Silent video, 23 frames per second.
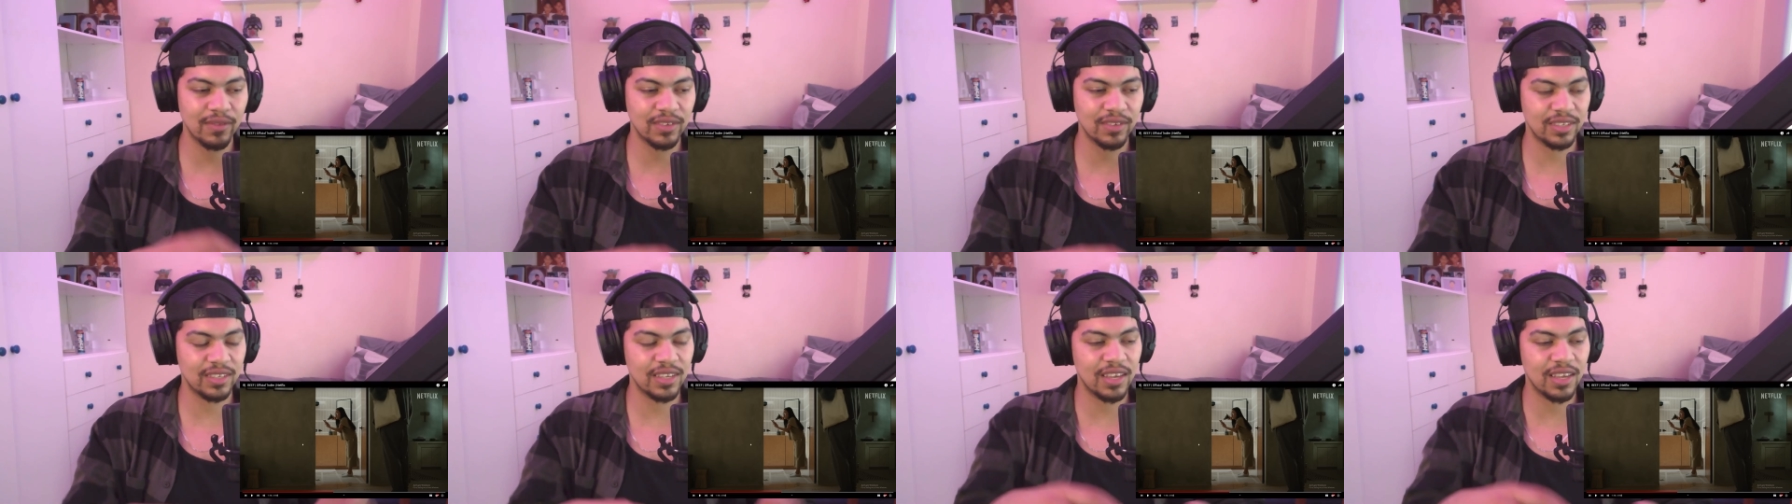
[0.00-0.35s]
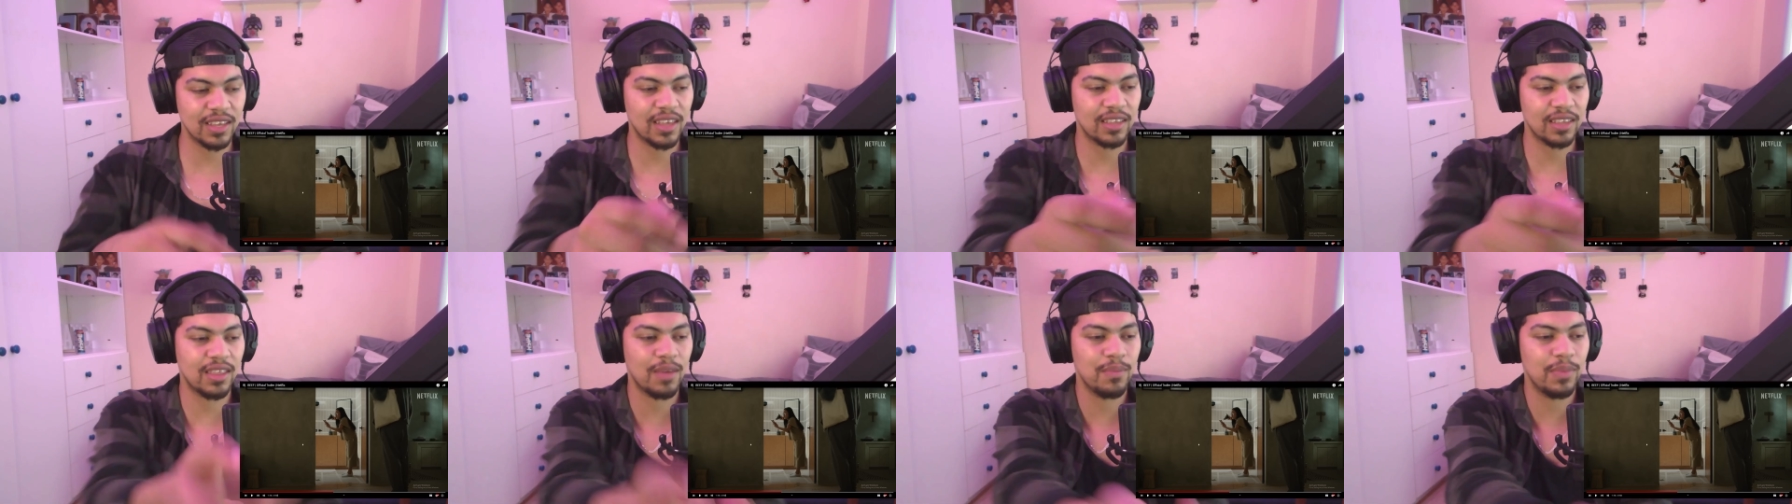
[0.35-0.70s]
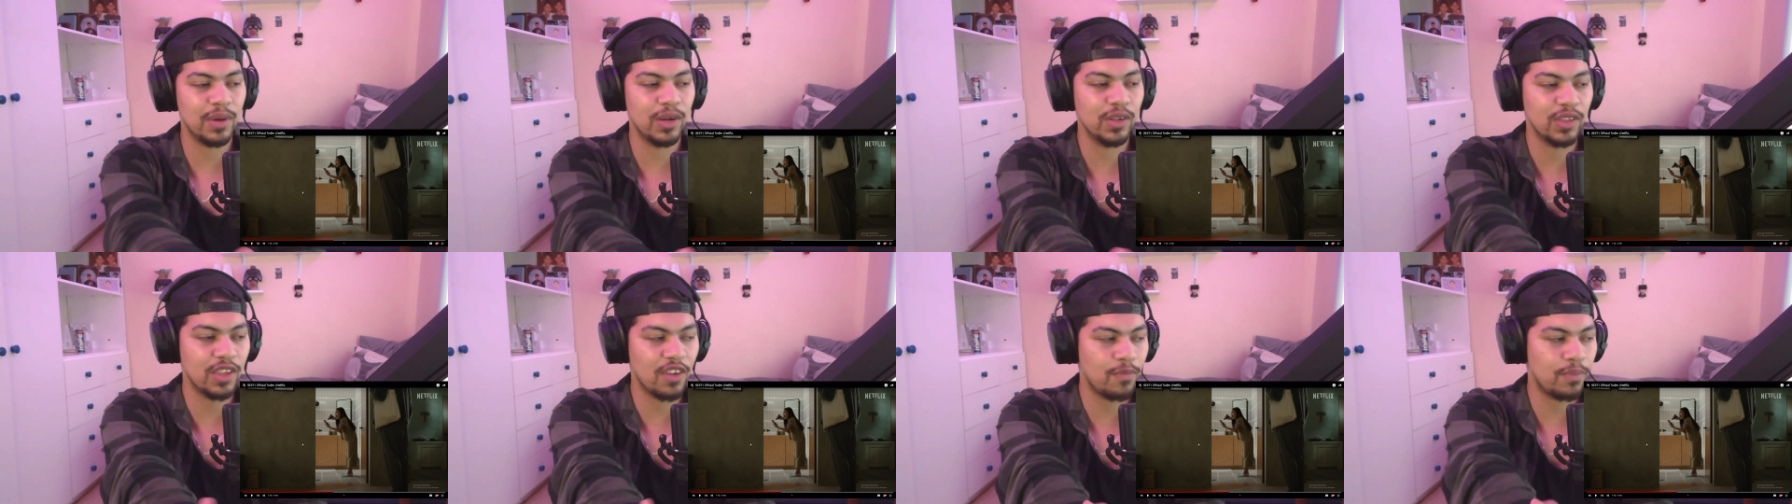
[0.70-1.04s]
seeing like they
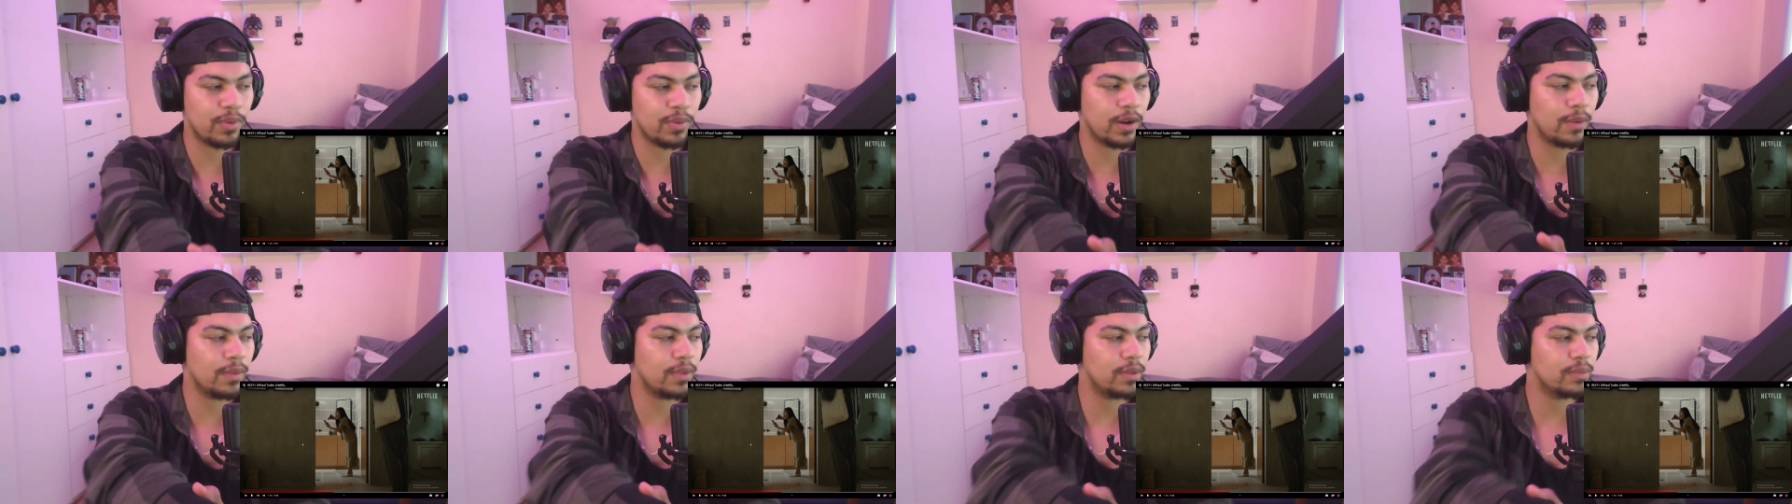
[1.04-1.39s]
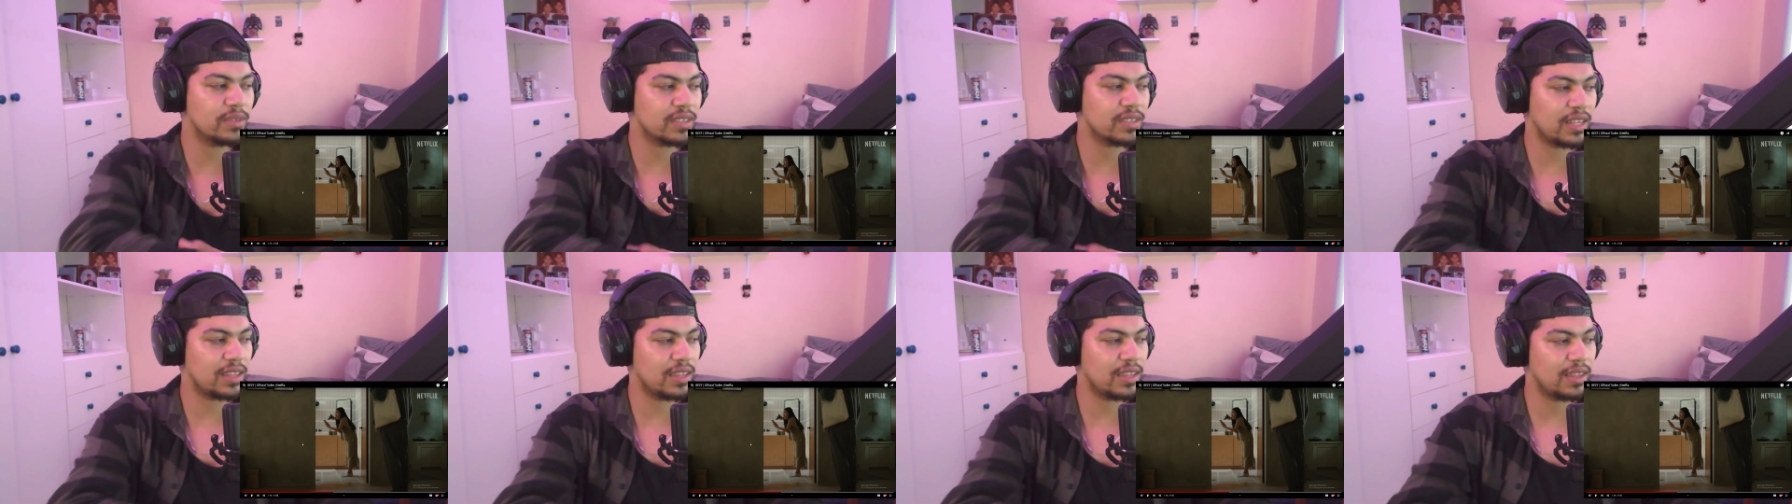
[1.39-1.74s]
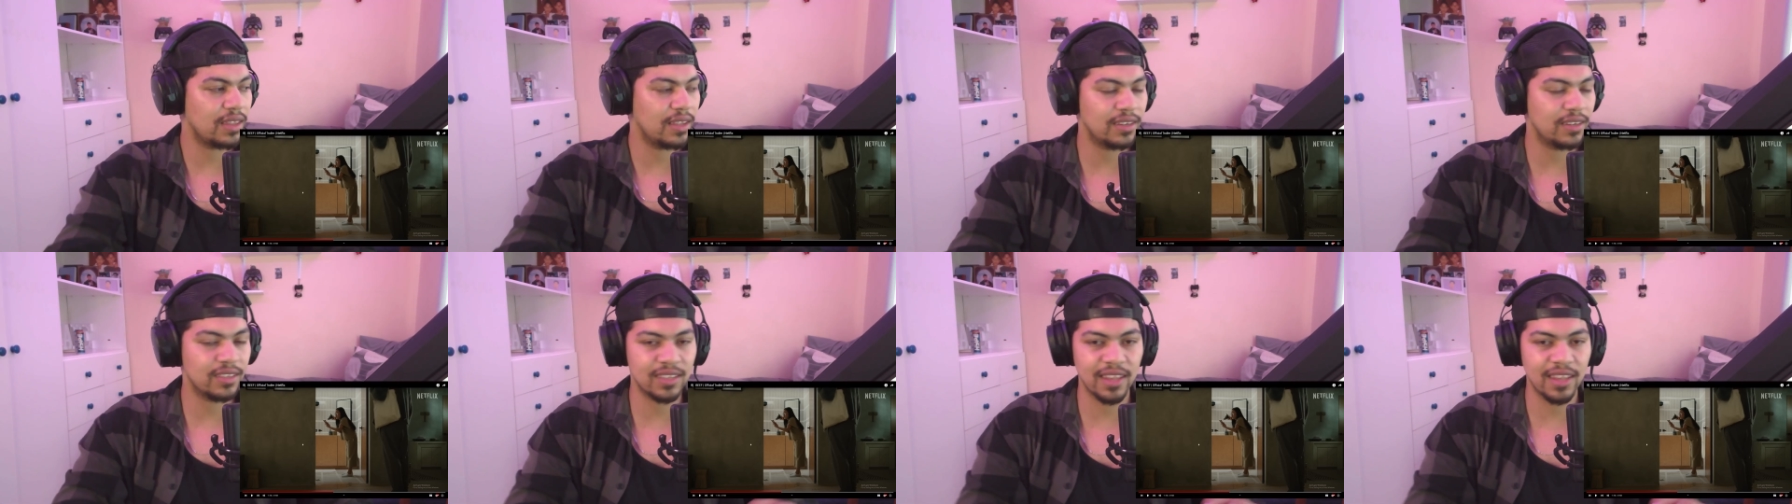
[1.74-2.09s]
both have problems, and then they're just